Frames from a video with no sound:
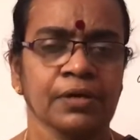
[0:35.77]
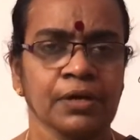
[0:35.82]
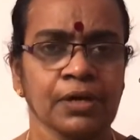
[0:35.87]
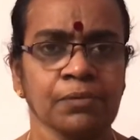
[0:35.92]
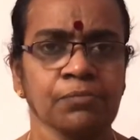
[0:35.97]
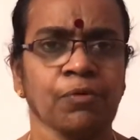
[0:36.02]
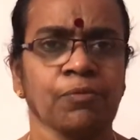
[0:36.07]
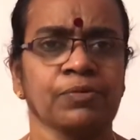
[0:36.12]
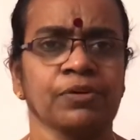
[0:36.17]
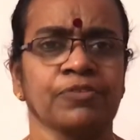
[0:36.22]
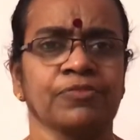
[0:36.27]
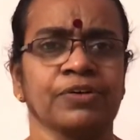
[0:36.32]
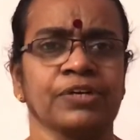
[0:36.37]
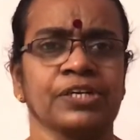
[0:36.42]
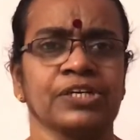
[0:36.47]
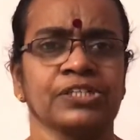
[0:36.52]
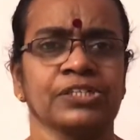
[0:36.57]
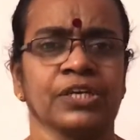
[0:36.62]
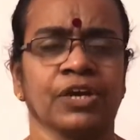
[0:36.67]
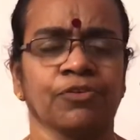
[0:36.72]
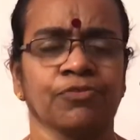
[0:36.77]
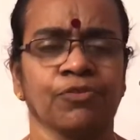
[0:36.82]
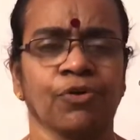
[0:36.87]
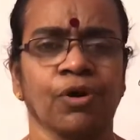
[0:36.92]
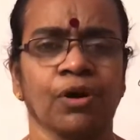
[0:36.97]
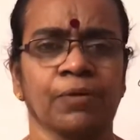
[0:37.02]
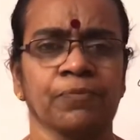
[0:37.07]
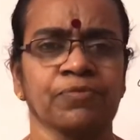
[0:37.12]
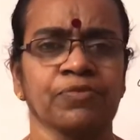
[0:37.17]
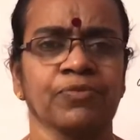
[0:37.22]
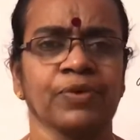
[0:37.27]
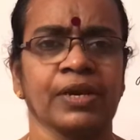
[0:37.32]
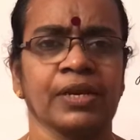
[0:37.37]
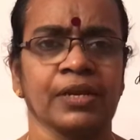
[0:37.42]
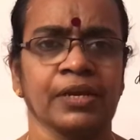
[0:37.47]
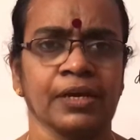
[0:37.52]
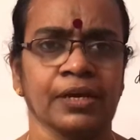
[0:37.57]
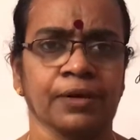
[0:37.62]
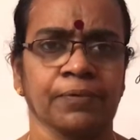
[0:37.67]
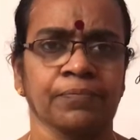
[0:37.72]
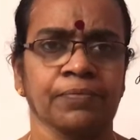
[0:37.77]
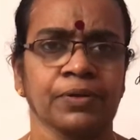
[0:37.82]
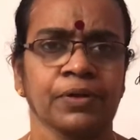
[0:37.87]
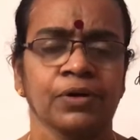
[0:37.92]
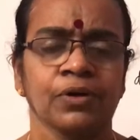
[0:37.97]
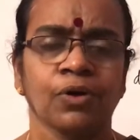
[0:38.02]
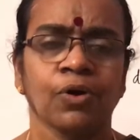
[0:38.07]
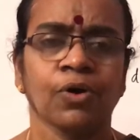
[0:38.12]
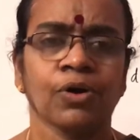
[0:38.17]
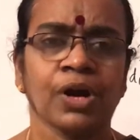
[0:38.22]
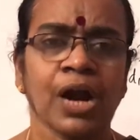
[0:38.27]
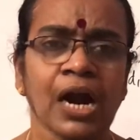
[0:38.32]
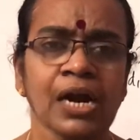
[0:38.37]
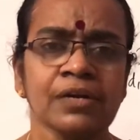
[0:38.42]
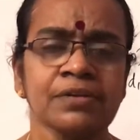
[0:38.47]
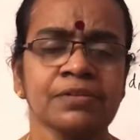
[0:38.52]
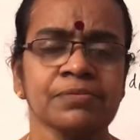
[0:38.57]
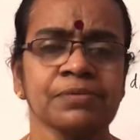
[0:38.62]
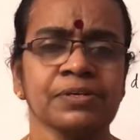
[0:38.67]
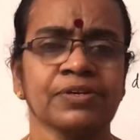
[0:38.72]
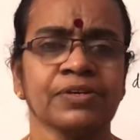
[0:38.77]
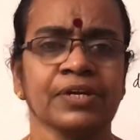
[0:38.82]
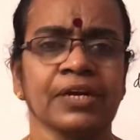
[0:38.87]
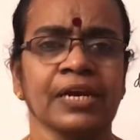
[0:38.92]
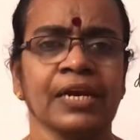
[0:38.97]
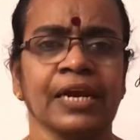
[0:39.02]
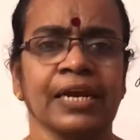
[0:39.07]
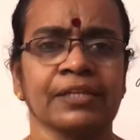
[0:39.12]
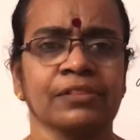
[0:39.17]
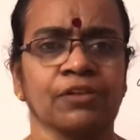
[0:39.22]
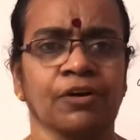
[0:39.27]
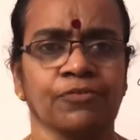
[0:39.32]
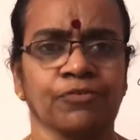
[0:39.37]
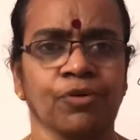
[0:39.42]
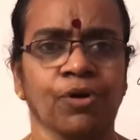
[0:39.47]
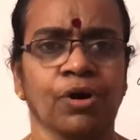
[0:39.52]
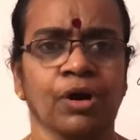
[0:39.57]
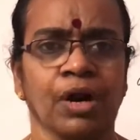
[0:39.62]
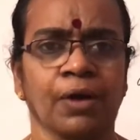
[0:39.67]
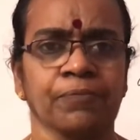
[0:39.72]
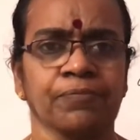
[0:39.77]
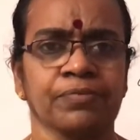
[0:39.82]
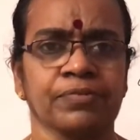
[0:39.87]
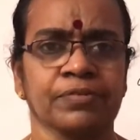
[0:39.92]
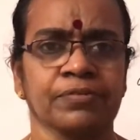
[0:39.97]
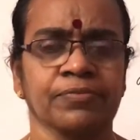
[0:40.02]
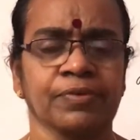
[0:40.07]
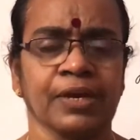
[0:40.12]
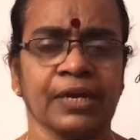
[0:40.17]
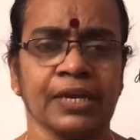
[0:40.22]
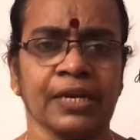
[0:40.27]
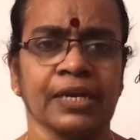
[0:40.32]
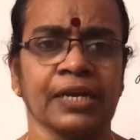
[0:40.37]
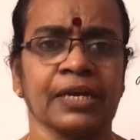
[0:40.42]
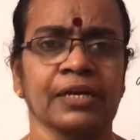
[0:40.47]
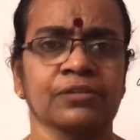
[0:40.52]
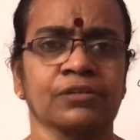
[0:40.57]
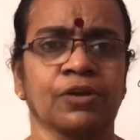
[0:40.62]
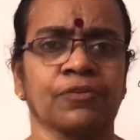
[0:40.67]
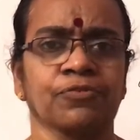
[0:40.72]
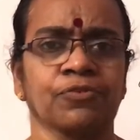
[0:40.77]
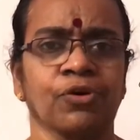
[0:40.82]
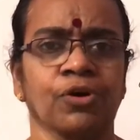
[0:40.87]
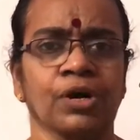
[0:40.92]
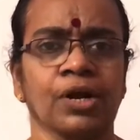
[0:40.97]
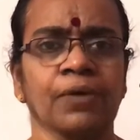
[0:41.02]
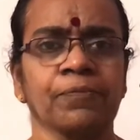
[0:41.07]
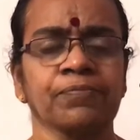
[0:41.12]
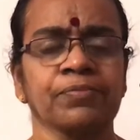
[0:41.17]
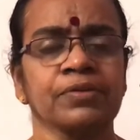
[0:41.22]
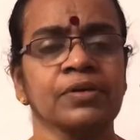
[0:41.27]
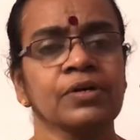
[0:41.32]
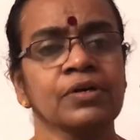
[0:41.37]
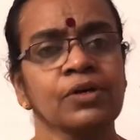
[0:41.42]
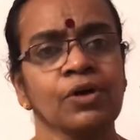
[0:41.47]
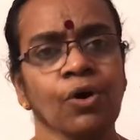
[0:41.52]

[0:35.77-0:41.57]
in moment of inertia of columns varying or unsymmetrical length of columns, varying length of columns,